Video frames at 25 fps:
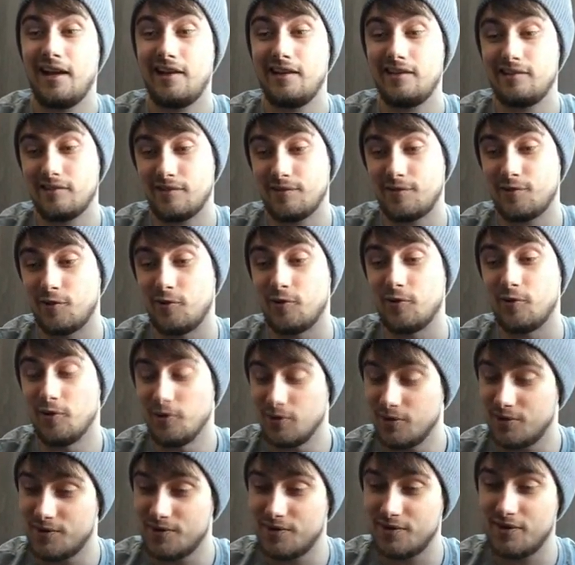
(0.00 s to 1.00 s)
is, of
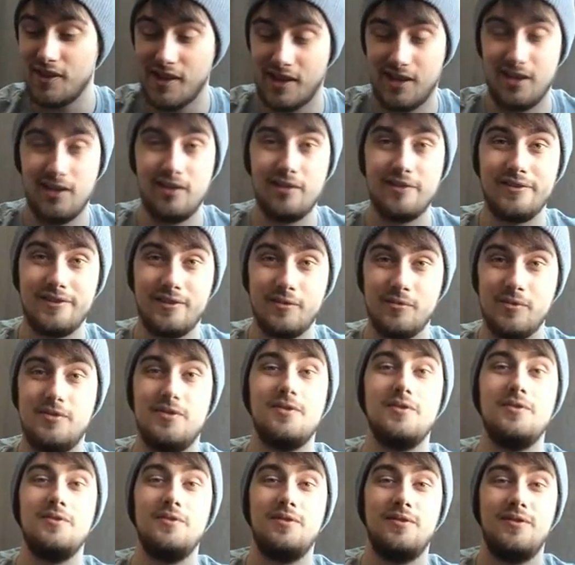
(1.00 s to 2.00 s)
course, the house that was
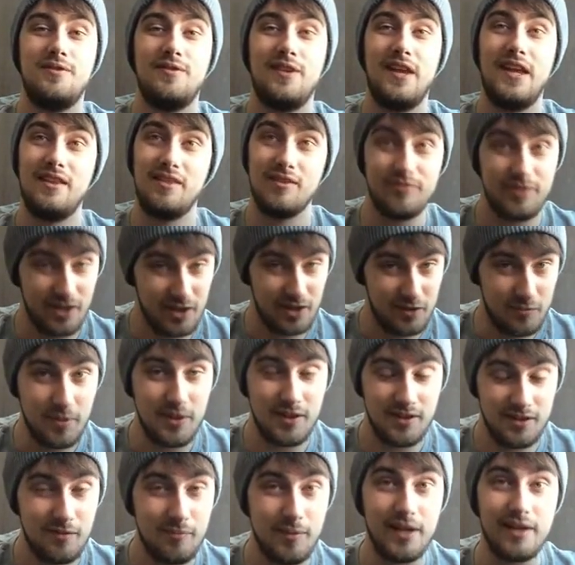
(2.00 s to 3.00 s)
used in The Fresh
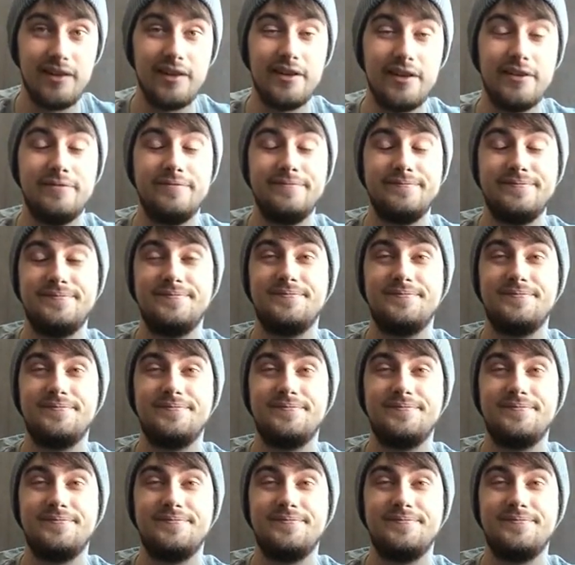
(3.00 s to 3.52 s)
Prince of Bel Air.